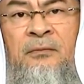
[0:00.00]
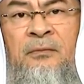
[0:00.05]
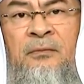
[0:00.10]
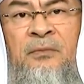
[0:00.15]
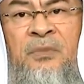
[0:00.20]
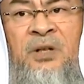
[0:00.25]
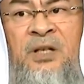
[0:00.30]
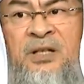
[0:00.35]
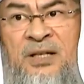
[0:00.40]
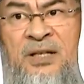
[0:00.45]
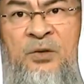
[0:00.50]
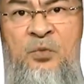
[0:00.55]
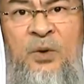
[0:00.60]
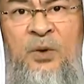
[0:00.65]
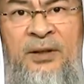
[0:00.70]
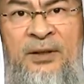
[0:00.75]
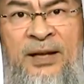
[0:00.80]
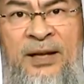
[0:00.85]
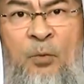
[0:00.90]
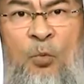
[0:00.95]
This is
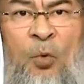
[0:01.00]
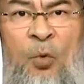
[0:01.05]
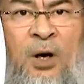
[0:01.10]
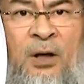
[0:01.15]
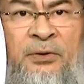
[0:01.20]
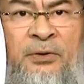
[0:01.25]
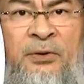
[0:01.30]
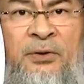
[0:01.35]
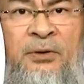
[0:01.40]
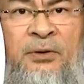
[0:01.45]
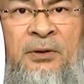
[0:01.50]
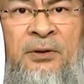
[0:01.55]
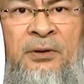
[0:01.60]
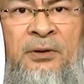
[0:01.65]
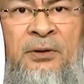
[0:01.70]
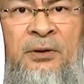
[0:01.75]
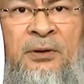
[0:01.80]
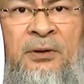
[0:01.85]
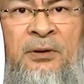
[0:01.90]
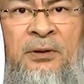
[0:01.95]
what they want.
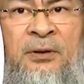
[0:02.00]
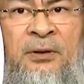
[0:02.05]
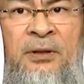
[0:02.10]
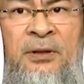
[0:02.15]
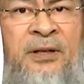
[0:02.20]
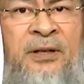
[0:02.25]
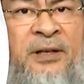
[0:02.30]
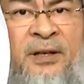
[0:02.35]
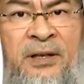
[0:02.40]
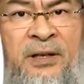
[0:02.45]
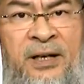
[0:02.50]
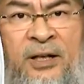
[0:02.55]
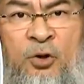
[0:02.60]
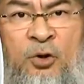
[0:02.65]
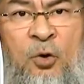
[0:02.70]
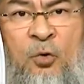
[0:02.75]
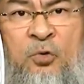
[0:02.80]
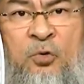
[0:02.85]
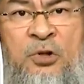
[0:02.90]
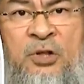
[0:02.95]
They
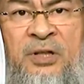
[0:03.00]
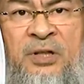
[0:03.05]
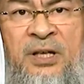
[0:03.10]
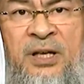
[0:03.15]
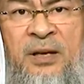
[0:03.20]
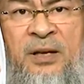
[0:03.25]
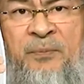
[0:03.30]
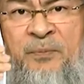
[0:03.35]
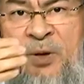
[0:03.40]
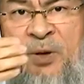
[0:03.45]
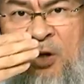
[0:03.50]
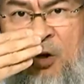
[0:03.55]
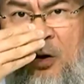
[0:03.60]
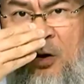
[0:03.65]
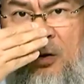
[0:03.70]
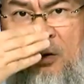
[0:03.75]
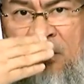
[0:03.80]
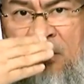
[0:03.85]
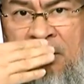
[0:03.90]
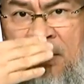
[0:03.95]
don't see
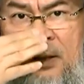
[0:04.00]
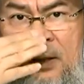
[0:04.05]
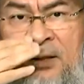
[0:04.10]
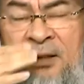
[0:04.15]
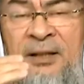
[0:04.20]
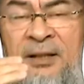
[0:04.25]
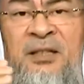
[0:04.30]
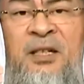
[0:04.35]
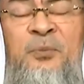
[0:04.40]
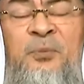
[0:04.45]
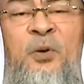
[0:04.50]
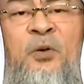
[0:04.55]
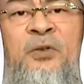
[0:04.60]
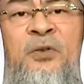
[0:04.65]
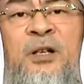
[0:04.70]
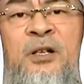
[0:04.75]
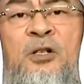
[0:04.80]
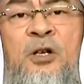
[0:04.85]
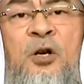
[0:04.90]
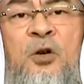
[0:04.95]
beyond the tip of
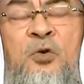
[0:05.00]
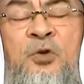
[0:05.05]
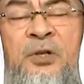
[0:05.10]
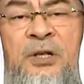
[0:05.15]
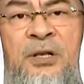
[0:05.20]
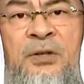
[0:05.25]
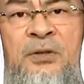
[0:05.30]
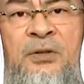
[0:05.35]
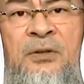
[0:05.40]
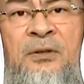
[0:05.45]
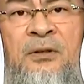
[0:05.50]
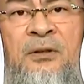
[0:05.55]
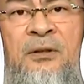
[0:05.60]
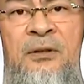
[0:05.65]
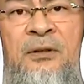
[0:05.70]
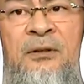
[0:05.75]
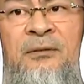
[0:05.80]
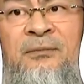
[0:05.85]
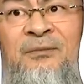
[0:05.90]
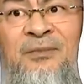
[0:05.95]
their noses.
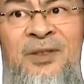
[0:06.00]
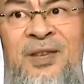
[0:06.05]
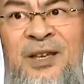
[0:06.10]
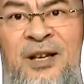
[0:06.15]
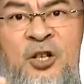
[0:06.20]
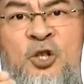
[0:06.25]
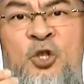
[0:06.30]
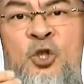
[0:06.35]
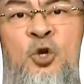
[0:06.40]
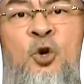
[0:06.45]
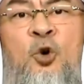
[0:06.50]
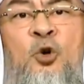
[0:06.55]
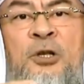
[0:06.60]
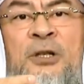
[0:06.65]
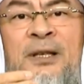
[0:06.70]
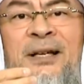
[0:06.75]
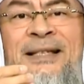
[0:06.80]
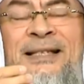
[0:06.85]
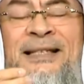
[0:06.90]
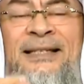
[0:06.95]
They're
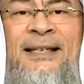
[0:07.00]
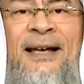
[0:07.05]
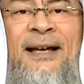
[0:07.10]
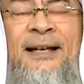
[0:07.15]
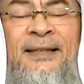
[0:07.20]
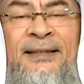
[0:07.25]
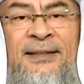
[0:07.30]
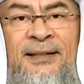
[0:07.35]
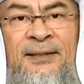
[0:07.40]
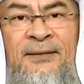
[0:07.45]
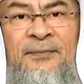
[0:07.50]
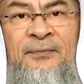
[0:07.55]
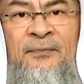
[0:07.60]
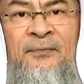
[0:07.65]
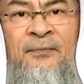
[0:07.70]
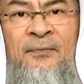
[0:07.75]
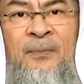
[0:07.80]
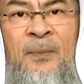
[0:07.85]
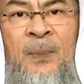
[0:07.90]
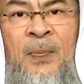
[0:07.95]
short-sighted.
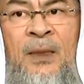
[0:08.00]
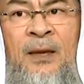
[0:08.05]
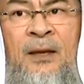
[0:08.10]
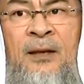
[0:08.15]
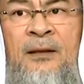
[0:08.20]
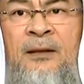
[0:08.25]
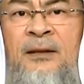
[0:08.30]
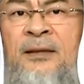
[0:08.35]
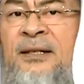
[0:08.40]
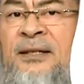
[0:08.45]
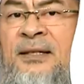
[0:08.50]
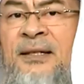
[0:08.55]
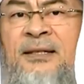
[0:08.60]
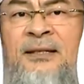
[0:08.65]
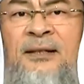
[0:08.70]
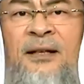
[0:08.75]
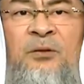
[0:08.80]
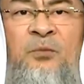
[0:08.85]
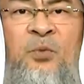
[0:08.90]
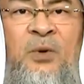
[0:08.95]
This is
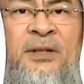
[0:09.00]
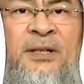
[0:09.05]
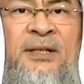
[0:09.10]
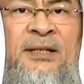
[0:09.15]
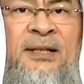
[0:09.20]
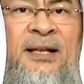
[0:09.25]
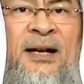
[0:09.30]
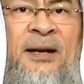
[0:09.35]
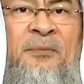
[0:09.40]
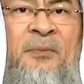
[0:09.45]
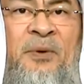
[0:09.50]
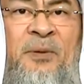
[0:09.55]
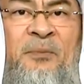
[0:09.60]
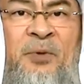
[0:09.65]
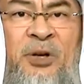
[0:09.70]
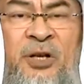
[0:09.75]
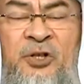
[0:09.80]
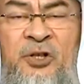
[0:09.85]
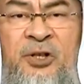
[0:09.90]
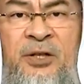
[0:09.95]
not what Islam
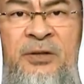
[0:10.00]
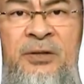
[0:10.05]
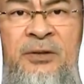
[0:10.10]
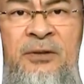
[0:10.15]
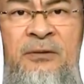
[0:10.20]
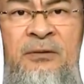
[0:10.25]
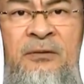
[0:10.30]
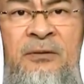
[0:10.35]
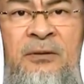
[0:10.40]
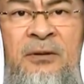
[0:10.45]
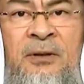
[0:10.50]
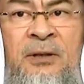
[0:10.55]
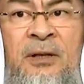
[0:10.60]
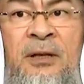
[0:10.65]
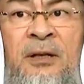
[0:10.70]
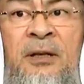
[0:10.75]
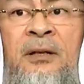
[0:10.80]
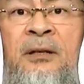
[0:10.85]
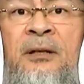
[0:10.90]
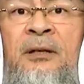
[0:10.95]
preaches.
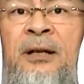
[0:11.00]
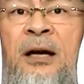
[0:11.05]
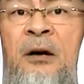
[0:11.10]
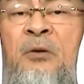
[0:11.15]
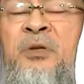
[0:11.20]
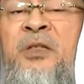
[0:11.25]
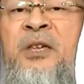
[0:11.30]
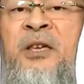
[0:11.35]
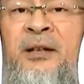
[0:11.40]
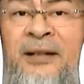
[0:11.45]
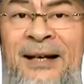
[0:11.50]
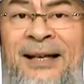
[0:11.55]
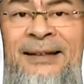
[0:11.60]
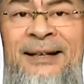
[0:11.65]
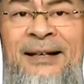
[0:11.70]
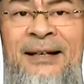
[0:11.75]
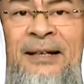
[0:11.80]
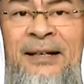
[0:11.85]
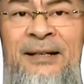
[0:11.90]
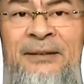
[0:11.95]
Now,
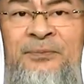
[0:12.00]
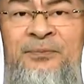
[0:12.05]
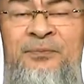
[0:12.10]
theoretically,